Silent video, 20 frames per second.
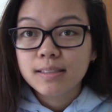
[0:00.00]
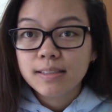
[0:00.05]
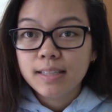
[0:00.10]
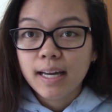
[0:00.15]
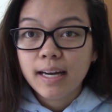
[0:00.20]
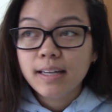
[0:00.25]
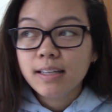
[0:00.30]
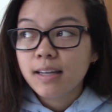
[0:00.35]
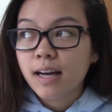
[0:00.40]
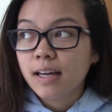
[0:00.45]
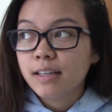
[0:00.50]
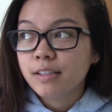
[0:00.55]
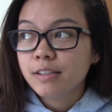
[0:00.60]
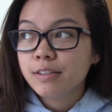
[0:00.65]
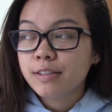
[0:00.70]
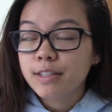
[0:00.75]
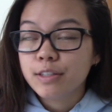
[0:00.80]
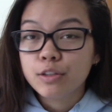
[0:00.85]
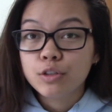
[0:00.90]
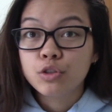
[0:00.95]
getting
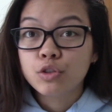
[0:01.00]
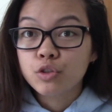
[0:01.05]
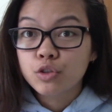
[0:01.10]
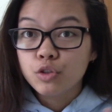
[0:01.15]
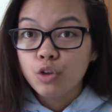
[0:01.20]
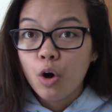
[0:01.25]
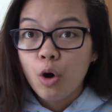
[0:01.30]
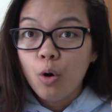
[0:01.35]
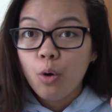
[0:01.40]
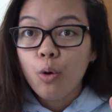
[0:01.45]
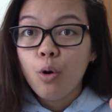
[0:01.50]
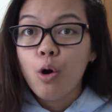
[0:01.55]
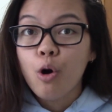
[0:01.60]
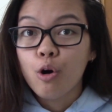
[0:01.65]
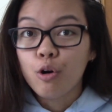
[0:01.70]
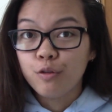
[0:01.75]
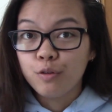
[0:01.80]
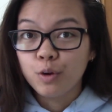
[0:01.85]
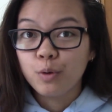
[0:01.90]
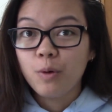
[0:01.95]
glasses is so
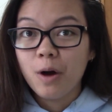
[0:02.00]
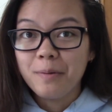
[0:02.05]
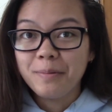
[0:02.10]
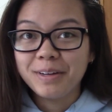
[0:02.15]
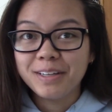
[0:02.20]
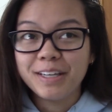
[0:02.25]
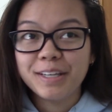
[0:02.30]
overwhelming.